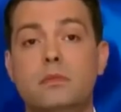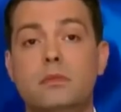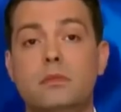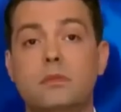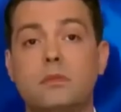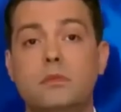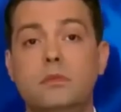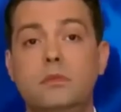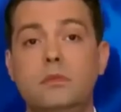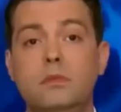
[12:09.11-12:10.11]

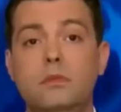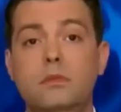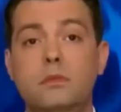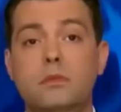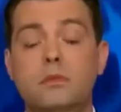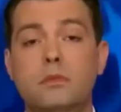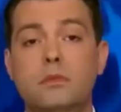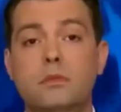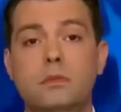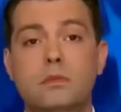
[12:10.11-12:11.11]

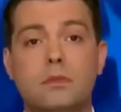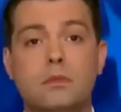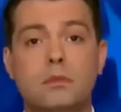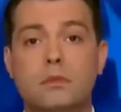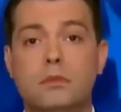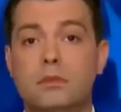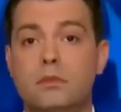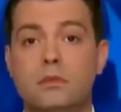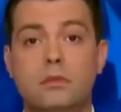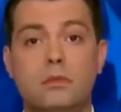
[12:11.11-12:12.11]

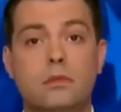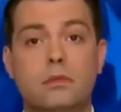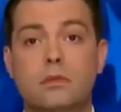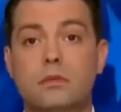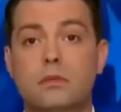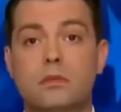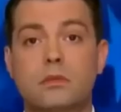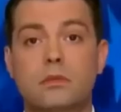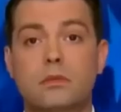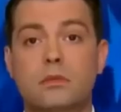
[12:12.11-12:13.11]

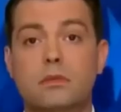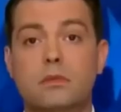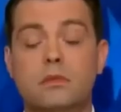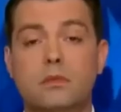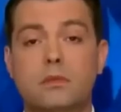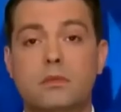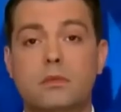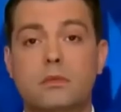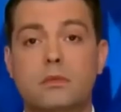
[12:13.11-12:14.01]
No words are spoken by the person on screen.